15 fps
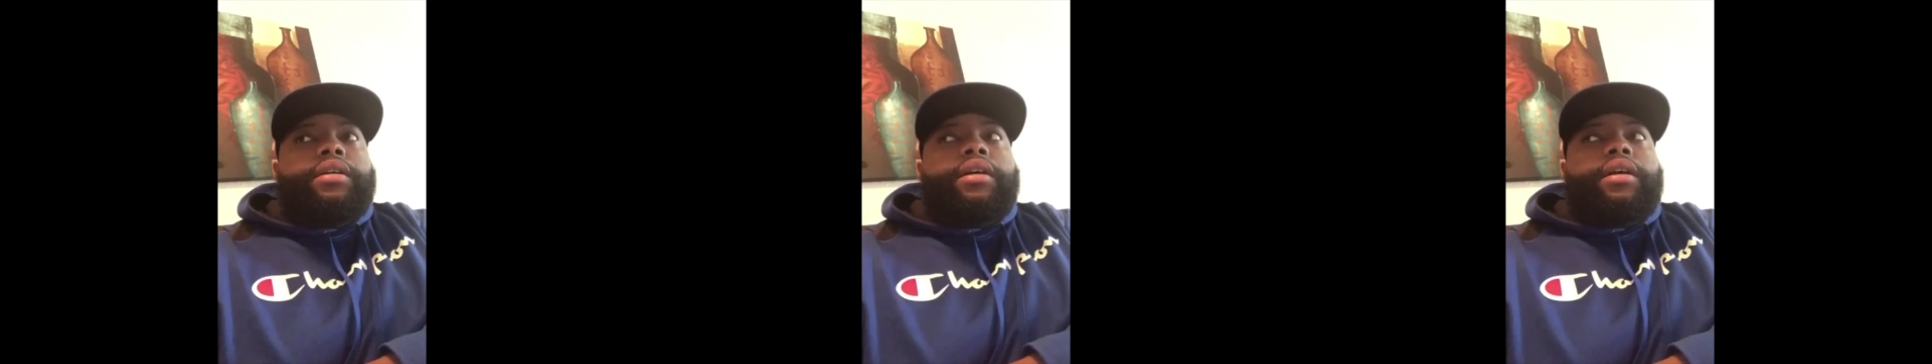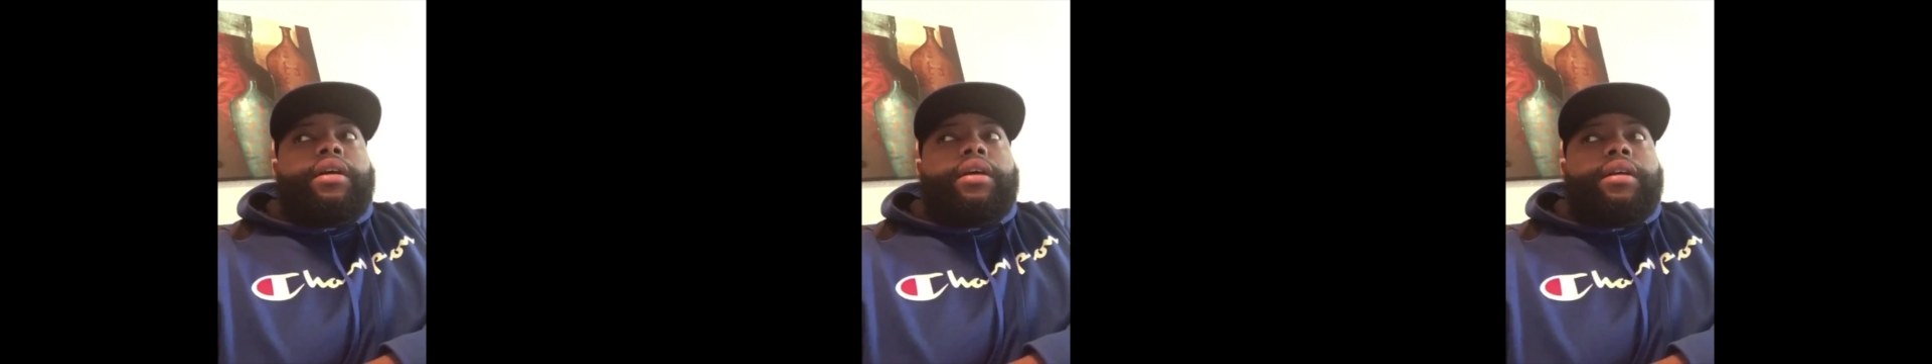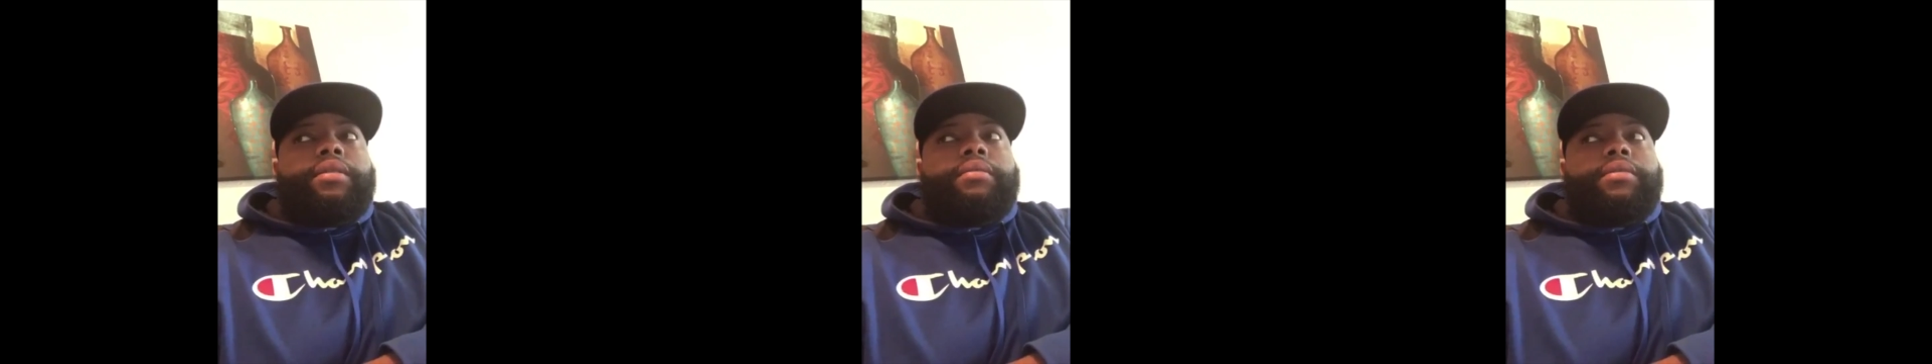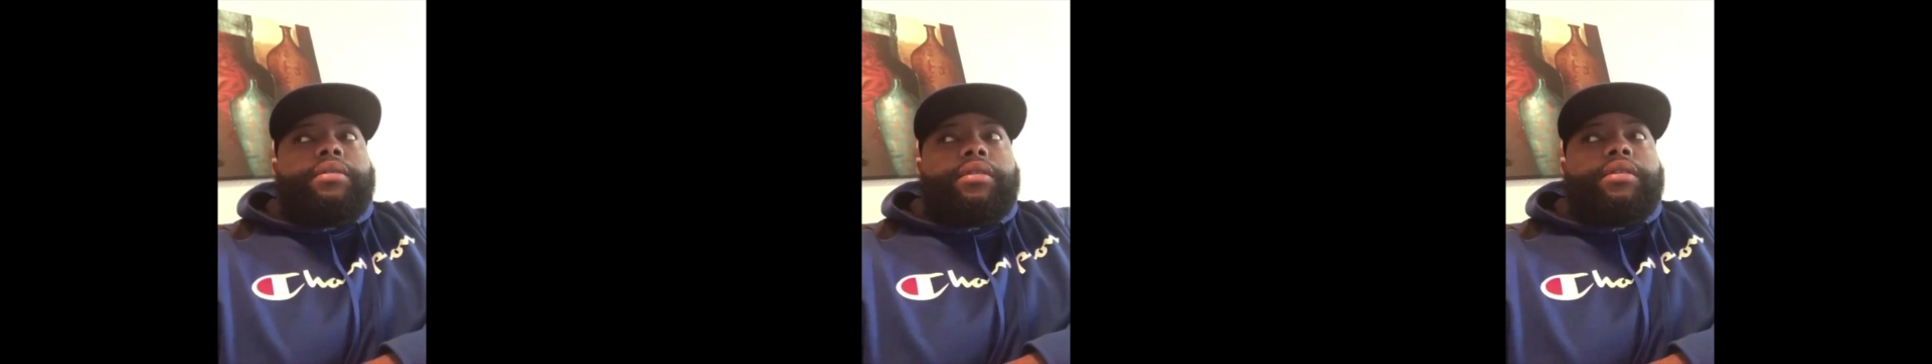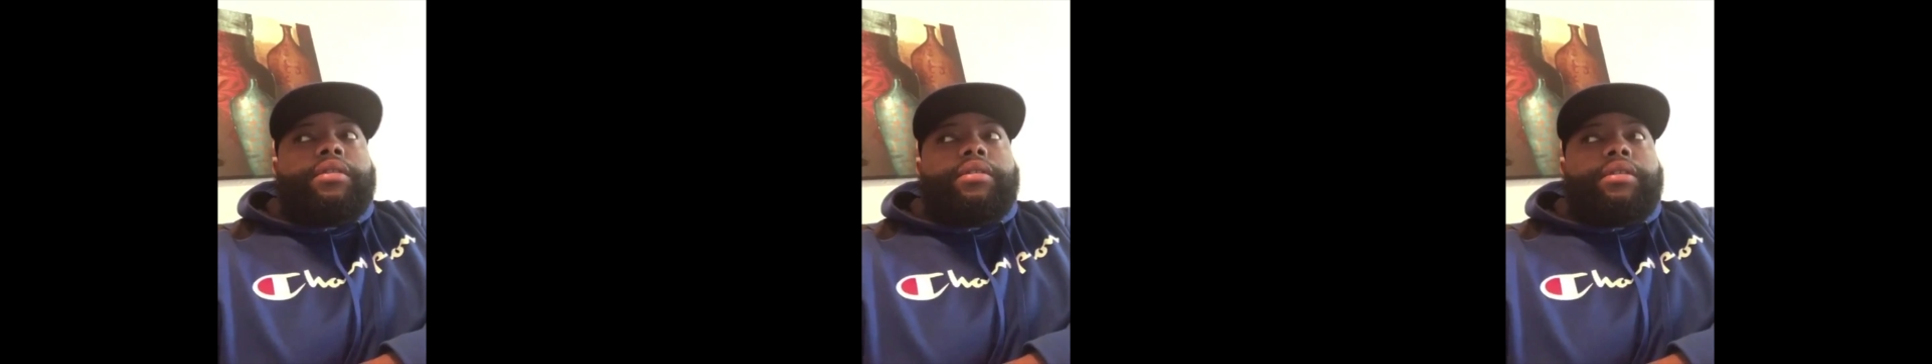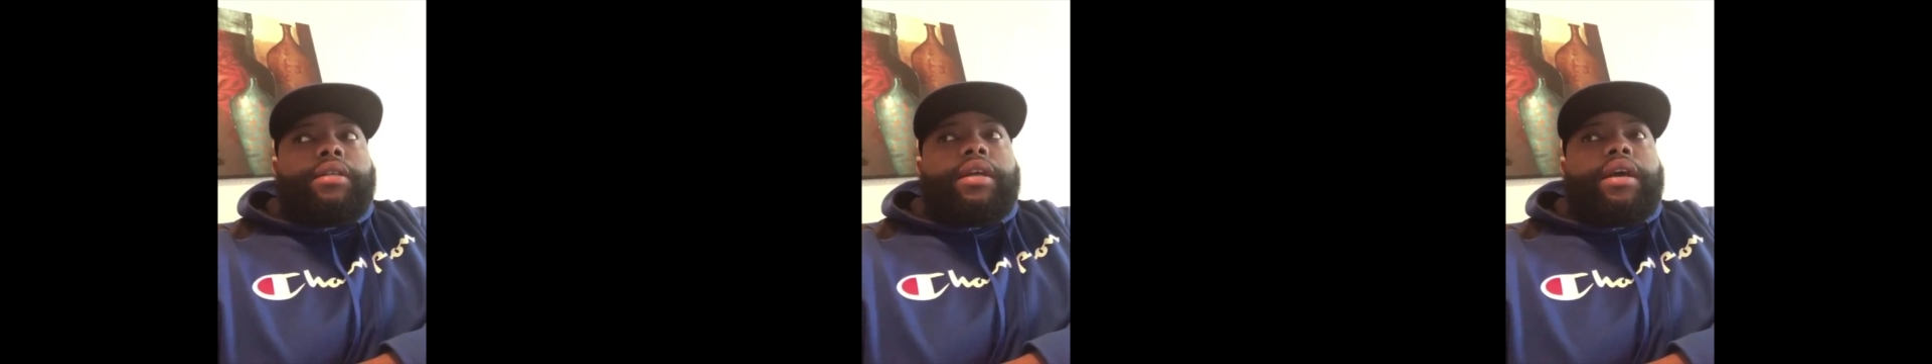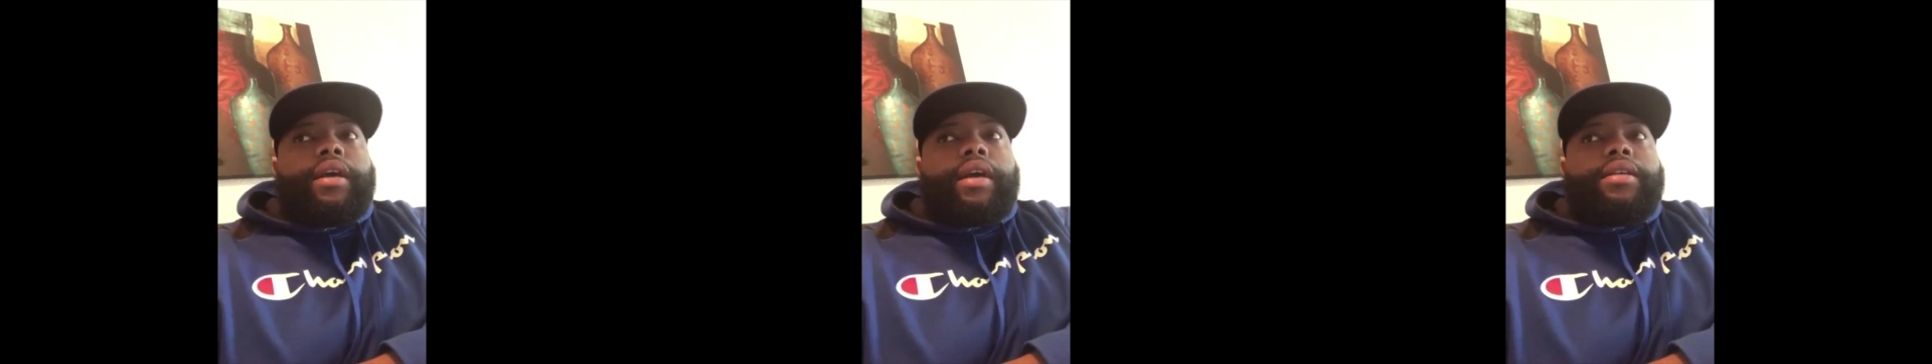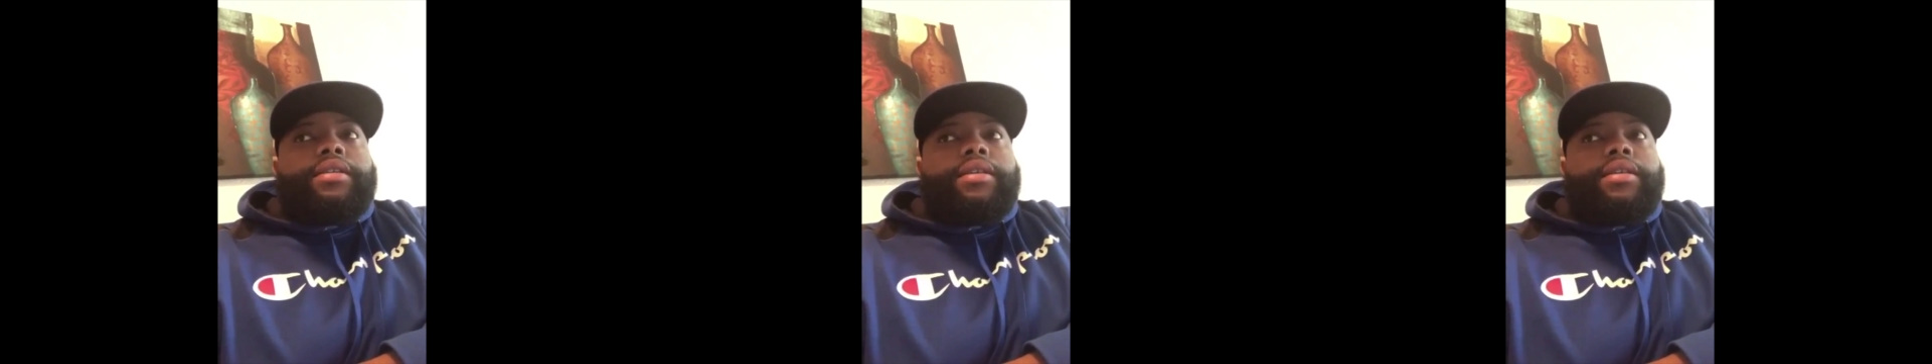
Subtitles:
Y'all got